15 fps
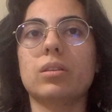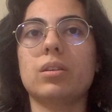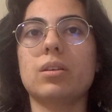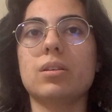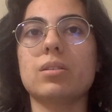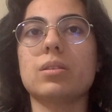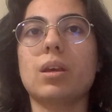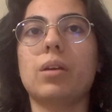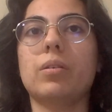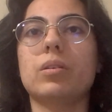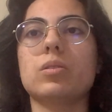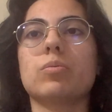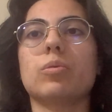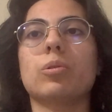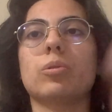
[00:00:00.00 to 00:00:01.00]
These
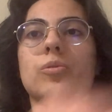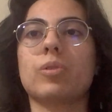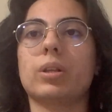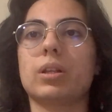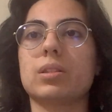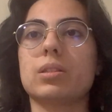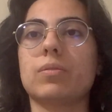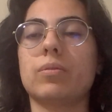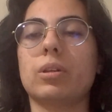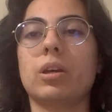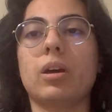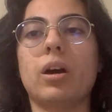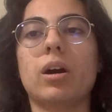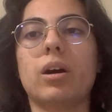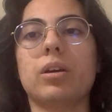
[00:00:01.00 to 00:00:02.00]
errors were relatively
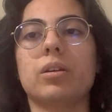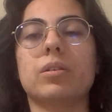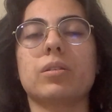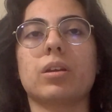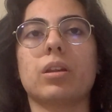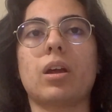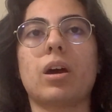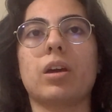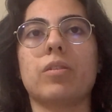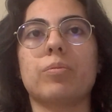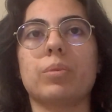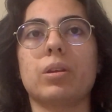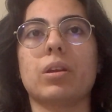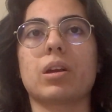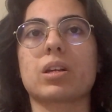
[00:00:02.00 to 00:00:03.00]
higher than I have
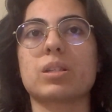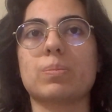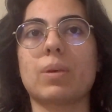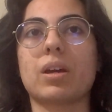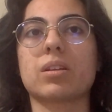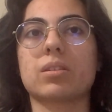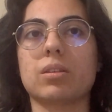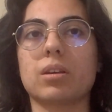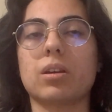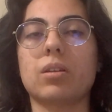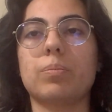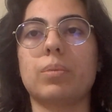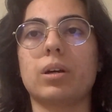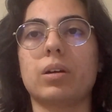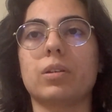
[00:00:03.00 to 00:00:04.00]
been expecting,
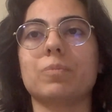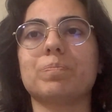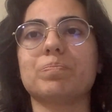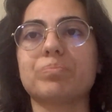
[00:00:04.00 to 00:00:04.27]
but